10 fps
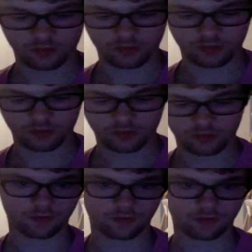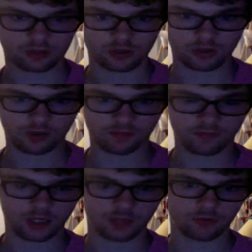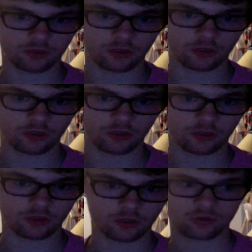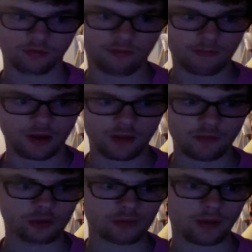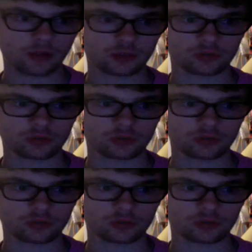just for the effect of I can put down another counter, so my one my monster